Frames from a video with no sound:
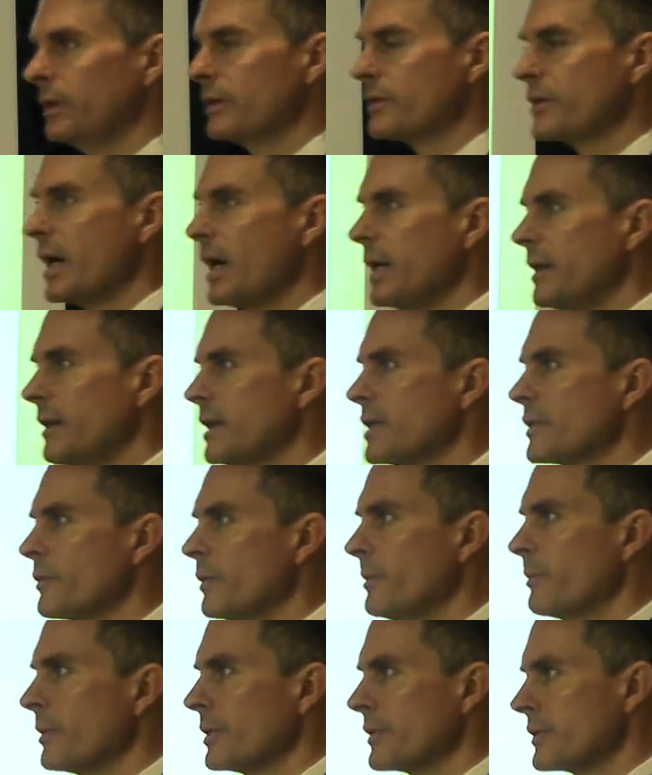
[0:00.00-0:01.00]
designed this,
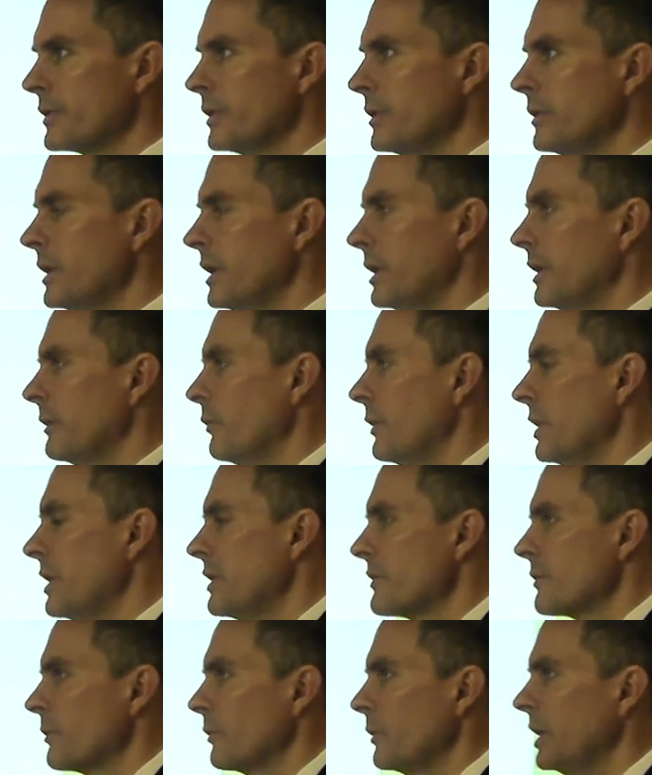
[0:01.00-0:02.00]
we pursued it,
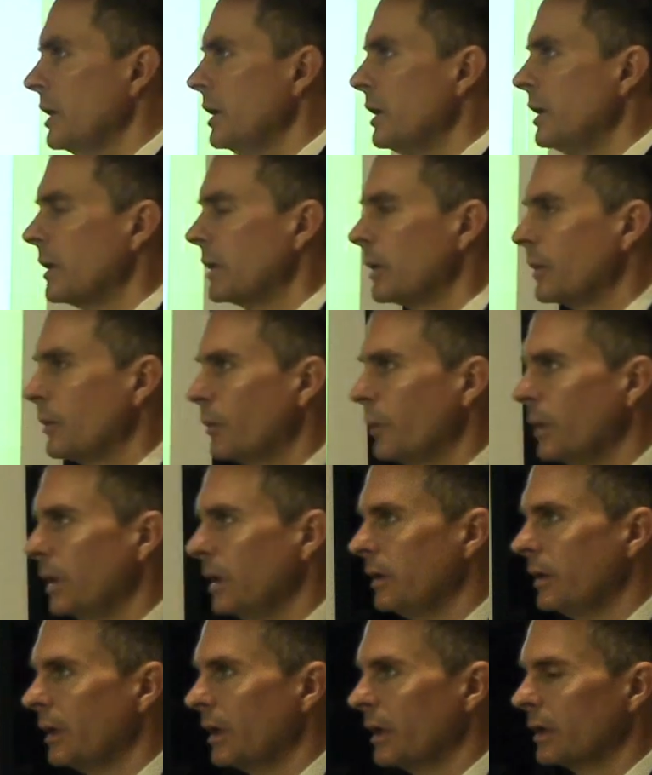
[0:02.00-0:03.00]

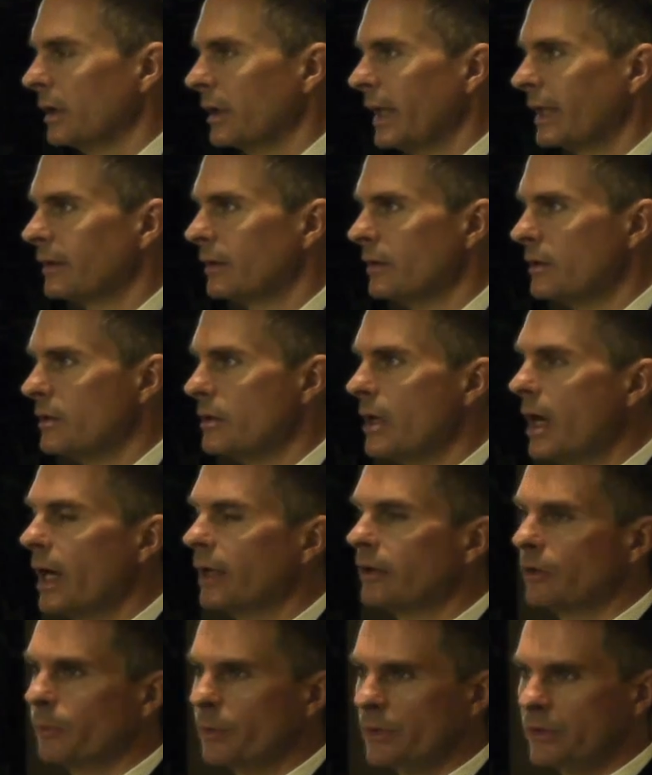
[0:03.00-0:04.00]
we elected
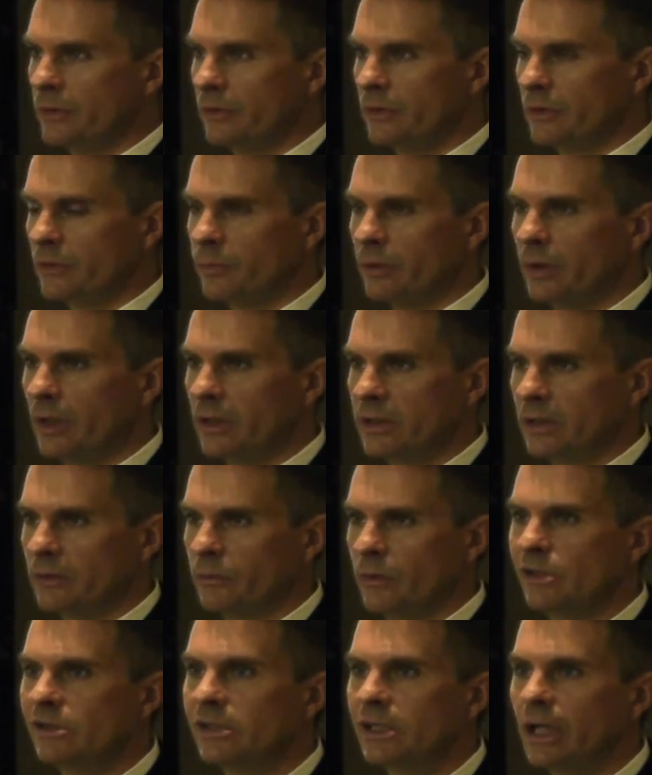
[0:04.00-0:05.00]
not to pursue this
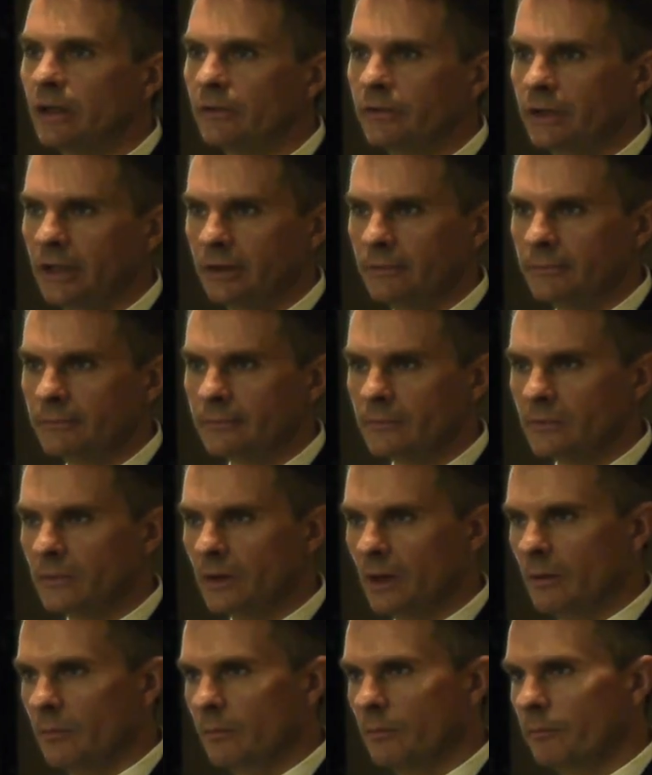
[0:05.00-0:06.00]
project, we shelved it,
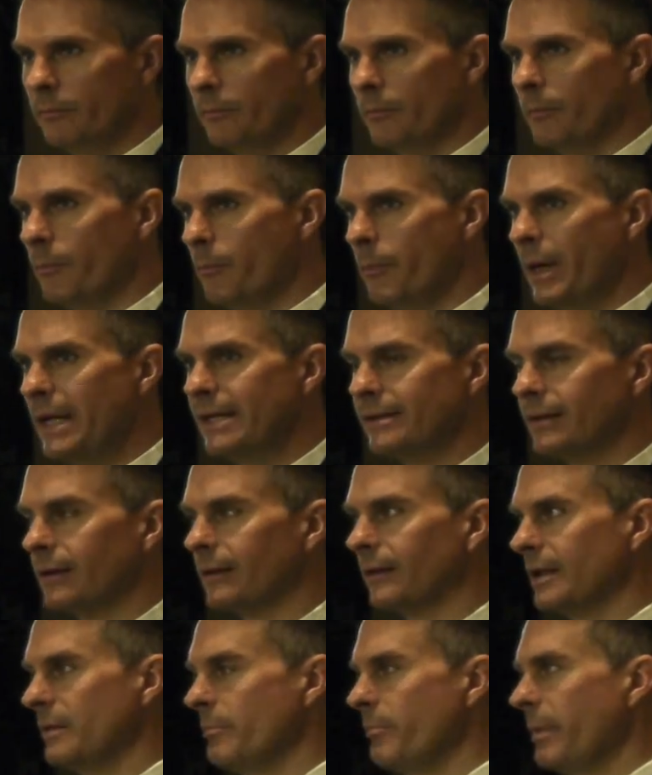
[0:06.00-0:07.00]

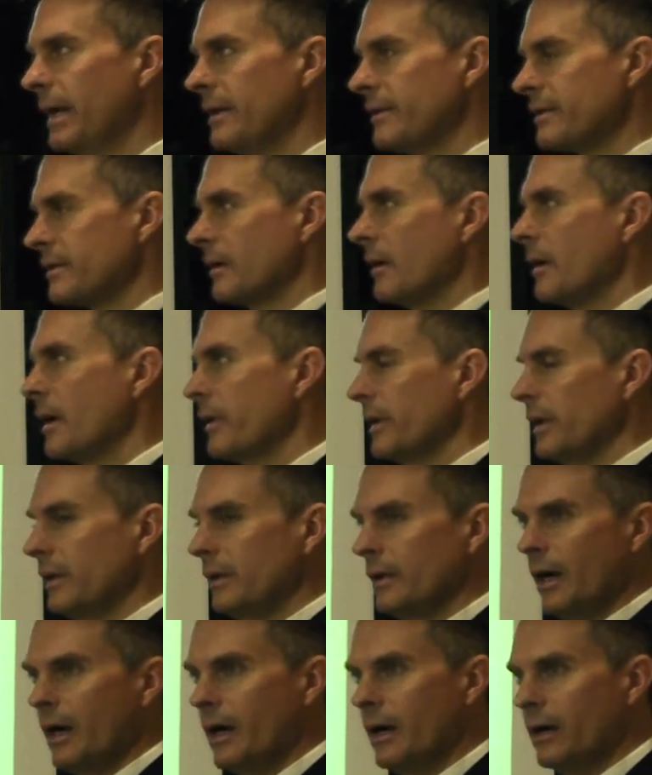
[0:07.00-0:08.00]
basically based on
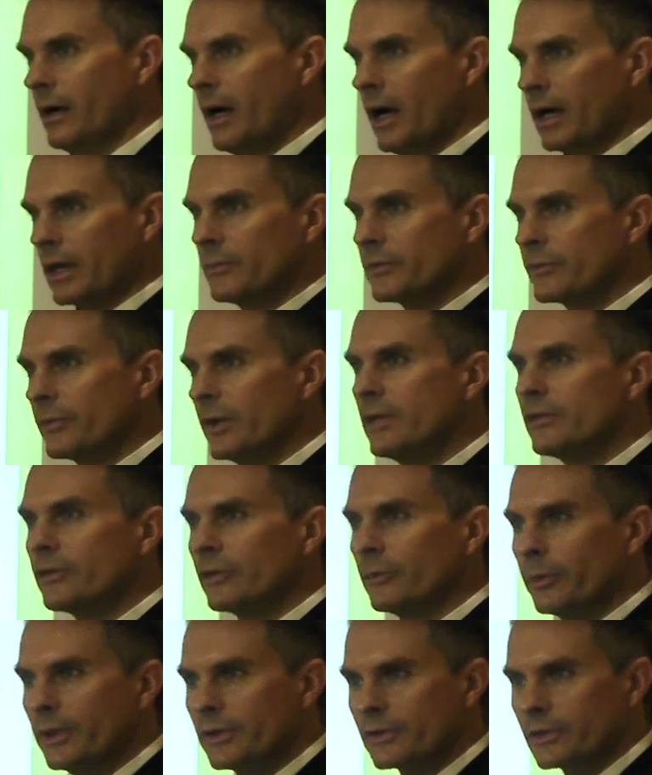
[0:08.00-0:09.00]
the Occam's
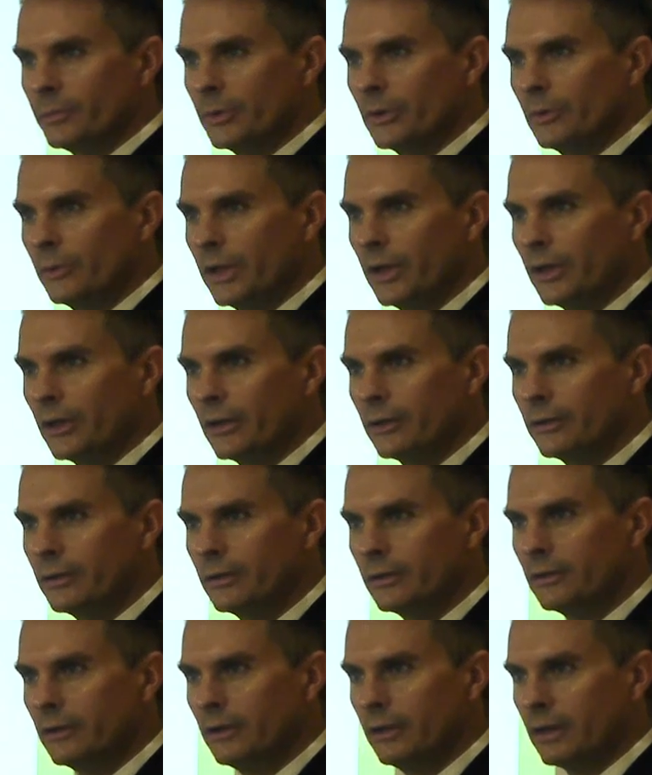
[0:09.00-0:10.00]
razor principle we heard
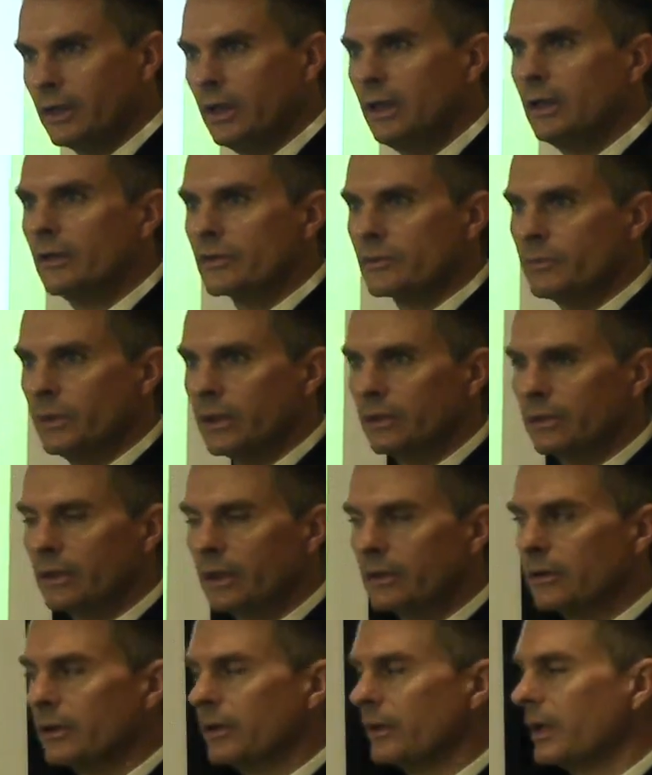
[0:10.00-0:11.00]
in the keynote speaker,
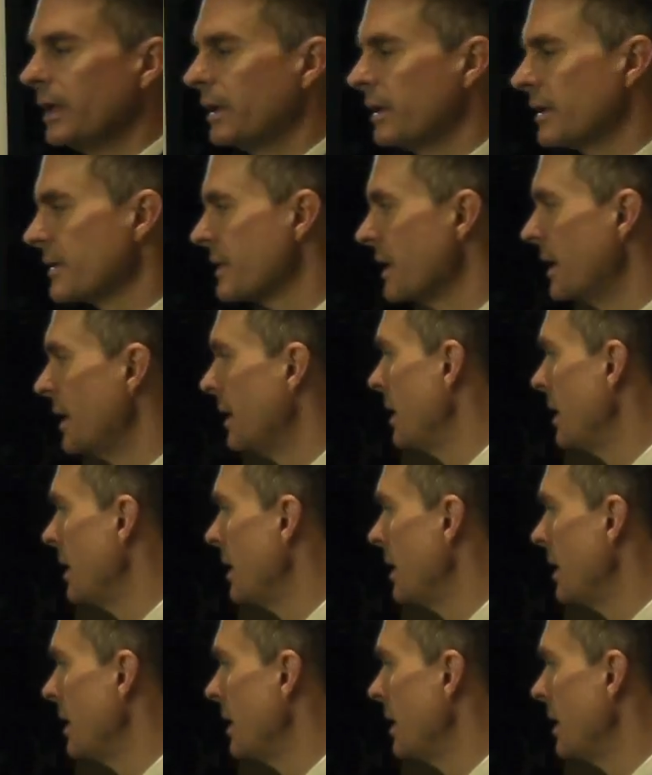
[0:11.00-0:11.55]
Dr. Hernandez.